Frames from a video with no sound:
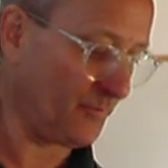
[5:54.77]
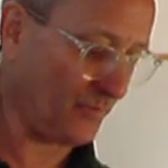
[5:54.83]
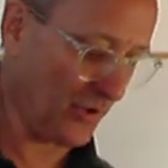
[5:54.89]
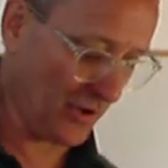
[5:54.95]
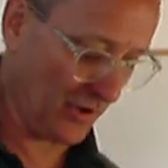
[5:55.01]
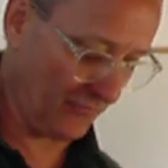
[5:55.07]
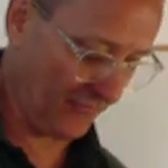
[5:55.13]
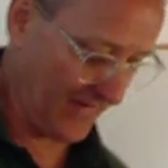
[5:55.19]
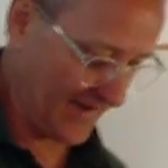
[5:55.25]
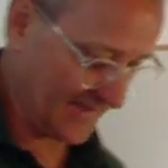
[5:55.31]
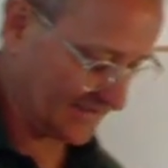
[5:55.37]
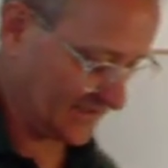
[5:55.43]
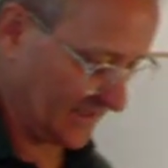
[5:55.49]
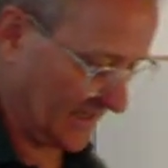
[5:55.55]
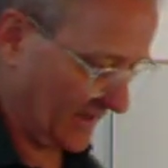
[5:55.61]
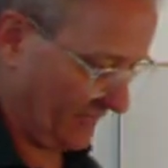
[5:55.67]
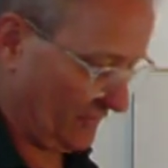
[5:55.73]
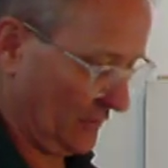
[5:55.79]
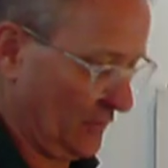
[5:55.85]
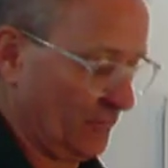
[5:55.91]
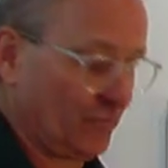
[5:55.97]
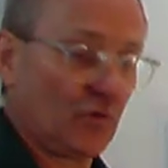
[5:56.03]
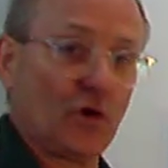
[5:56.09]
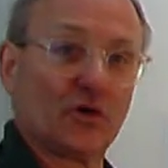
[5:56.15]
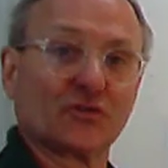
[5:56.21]
Perfect if
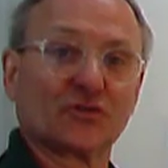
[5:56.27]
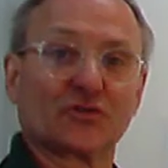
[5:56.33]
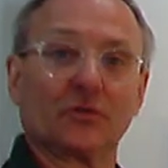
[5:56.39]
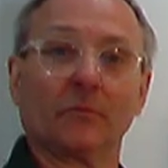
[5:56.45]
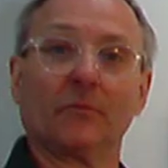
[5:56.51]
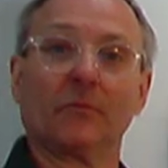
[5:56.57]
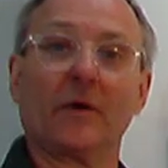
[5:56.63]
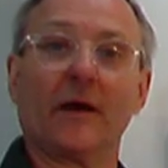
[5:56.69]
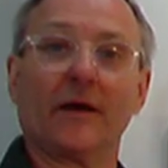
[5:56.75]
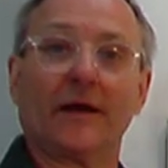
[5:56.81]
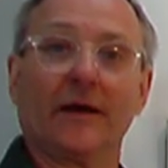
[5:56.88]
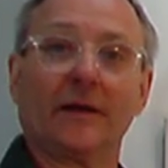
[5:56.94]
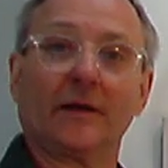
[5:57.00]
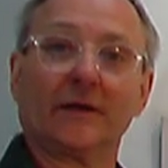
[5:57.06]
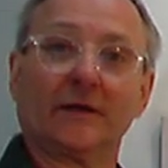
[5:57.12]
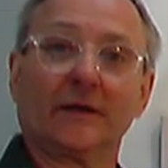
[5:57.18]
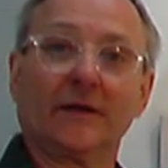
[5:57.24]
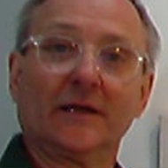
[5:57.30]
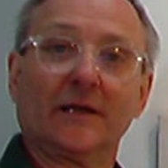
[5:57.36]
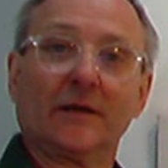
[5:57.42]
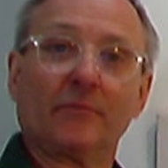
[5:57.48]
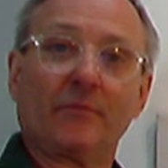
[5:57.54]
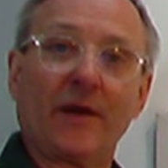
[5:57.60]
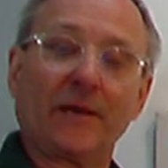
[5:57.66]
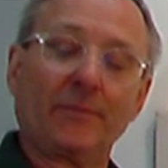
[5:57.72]
you've got some
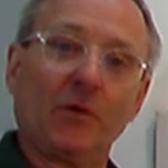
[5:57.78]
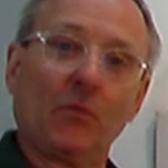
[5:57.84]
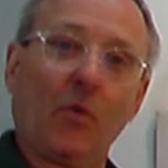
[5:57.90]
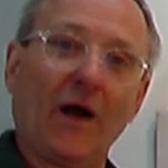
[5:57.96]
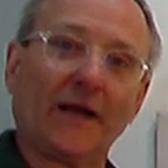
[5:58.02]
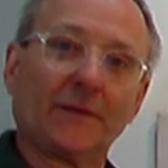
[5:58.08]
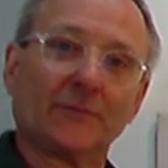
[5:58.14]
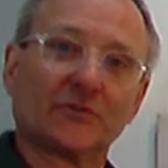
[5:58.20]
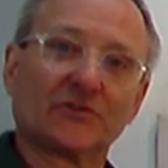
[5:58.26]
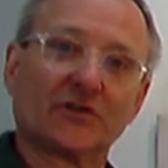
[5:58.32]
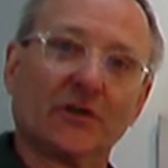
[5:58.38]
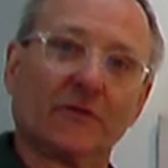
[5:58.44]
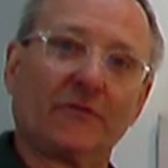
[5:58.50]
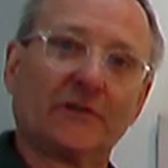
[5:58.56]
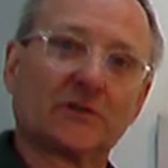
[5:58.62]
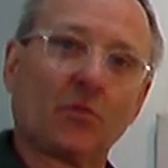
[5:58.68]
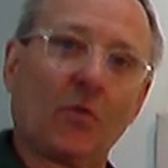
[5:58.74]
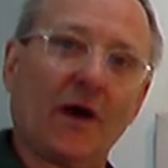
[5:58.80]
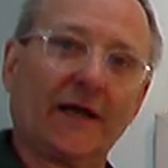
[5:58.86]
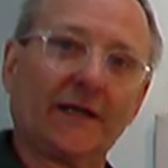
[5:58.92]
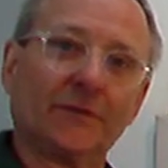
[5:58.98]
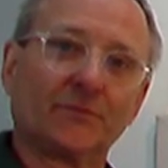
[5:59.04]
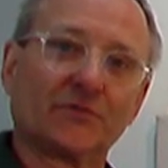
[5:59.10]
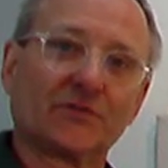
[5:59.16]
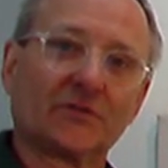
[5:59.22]
baby wipes, surface
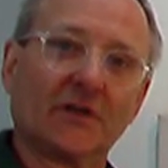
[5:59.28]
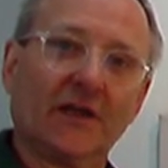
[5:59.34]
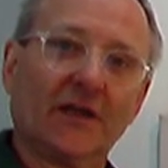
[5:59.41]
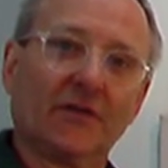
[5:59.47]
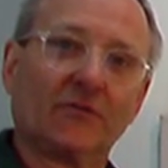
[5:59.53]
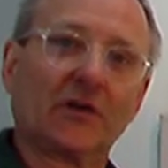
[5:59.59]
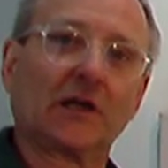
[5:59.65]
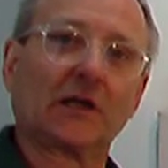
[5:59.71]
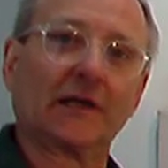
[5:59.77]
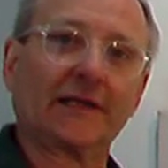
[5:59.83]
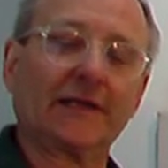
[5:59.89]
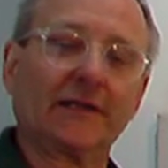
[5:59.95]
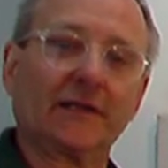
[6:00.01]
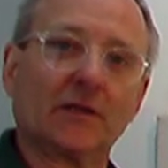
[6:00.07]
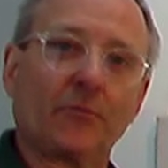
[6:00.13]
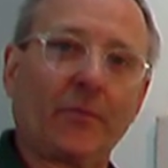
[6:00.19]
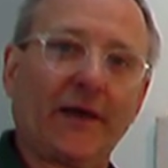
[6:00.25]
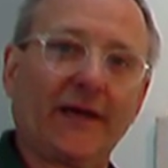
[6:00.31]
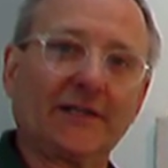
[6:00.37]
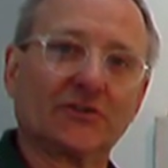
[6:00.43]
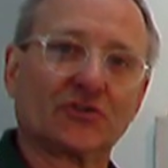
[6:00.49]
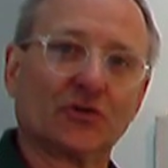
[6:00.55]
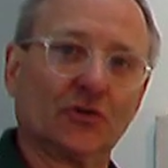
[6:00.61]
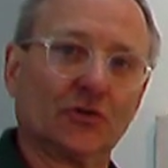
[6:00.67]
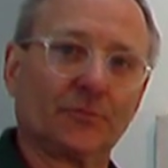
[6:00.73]
wipes, for cleaning the
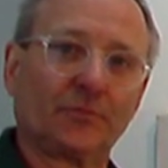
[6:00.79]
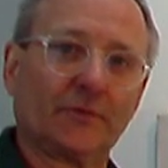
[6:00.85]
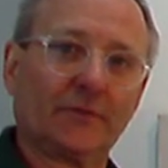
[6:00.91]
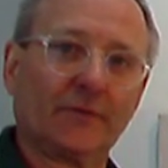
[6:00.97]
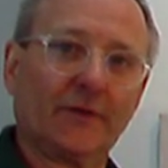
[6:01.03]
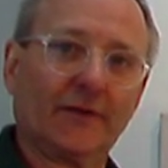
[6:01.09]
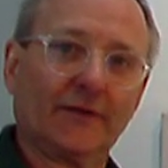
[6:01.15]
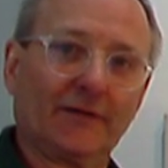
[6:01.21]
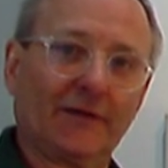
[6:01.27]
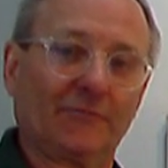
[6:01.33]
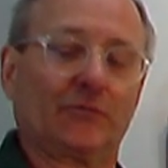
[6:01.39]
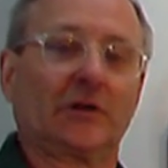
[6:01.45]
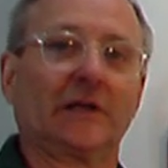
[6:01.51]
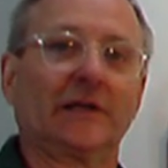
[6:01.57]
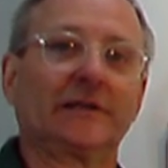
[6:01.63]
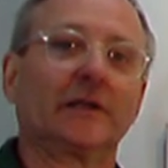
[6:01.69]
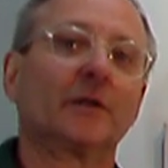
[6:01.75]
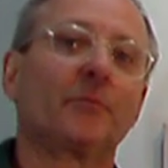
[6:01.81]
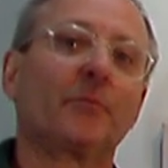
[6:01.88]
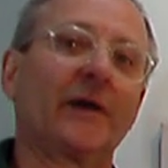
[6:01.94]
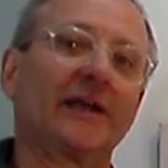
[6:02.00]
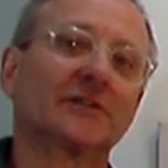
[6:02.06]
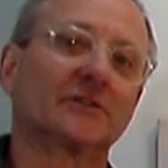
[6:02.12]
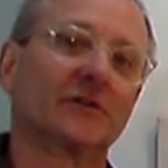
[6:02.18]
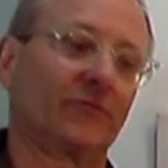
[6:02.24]
paint up and for cleaning the
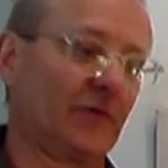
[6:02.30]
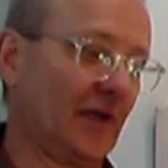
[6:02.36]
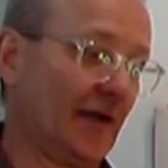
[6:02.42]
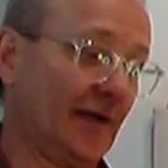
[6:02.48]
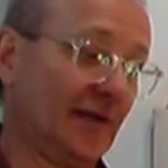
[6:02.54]
paint off your